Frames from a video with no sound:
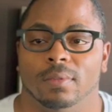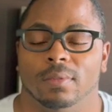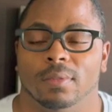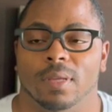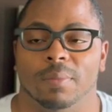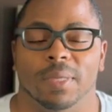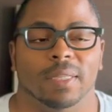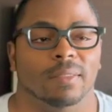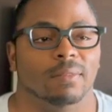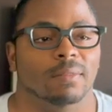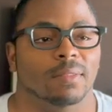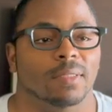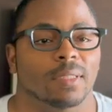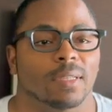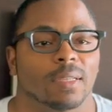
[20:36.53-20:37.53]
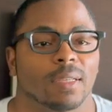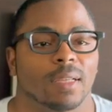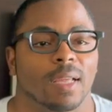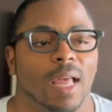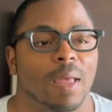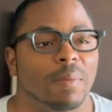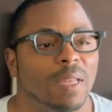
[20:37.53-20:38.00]
I mean,
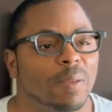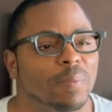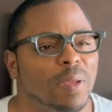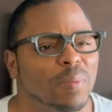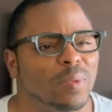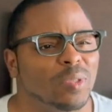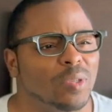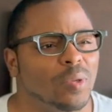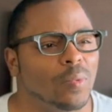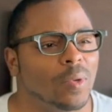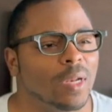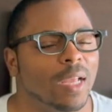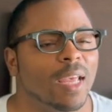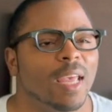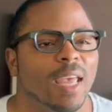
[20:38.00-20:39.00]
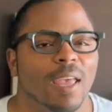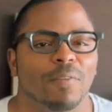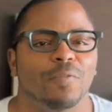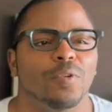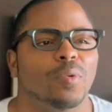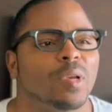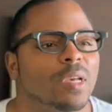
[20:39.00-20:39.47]
how many people do you want?
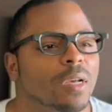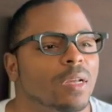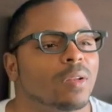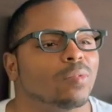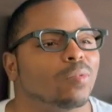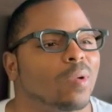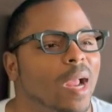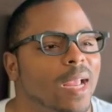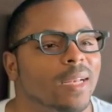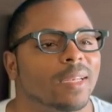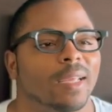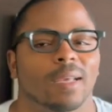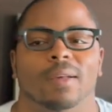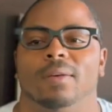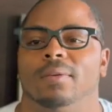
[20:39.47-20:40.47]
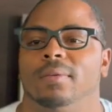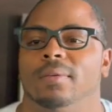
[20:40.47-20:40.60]
If you could right now